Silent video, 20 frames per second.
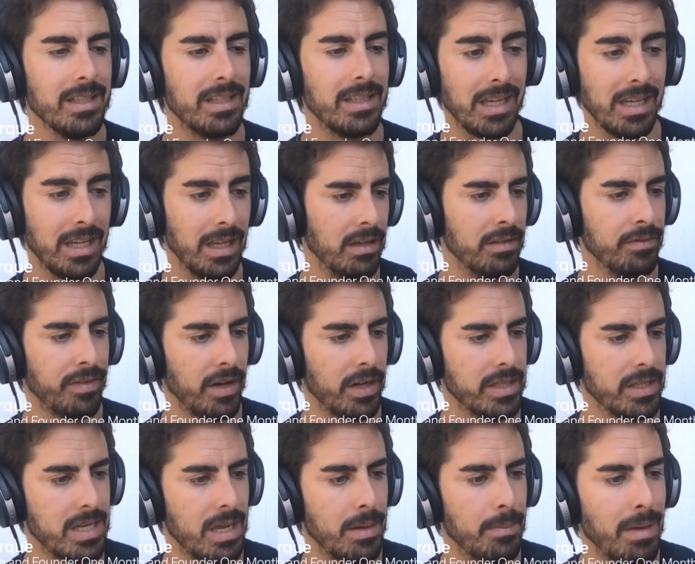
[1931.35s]
they
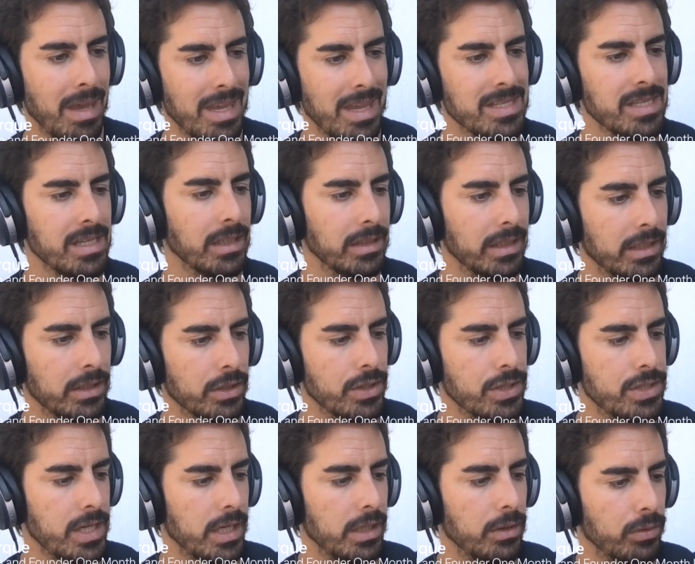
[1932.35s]
invites amazing
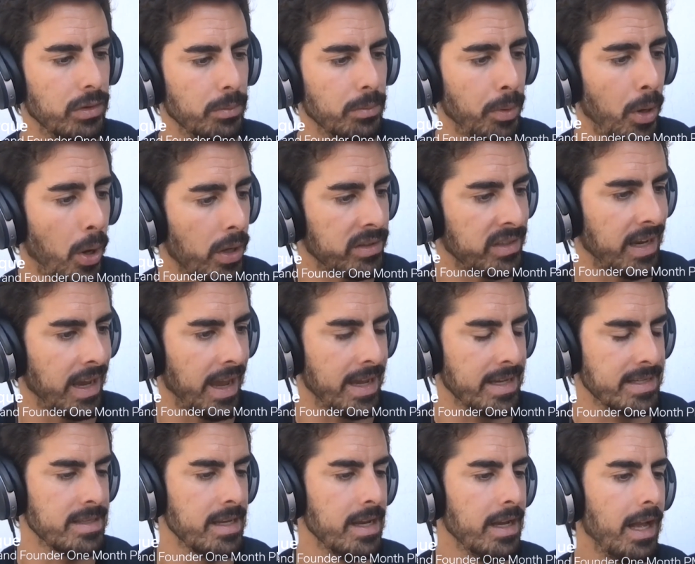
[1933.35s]
leaders into the
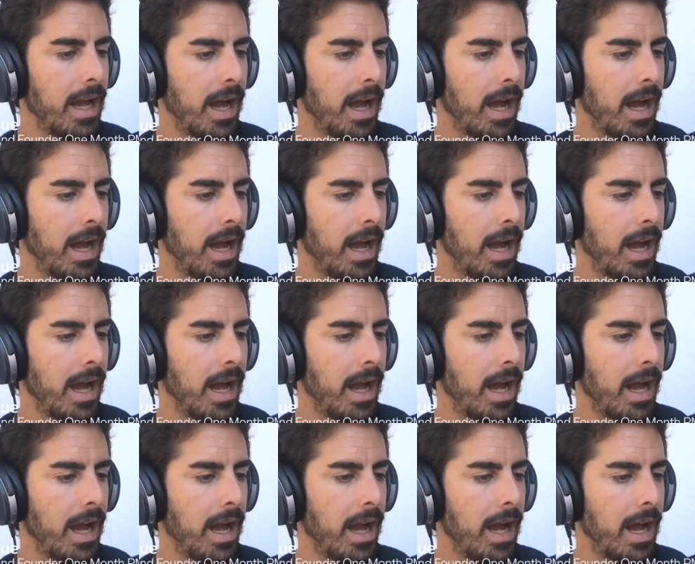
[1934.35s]
podcast.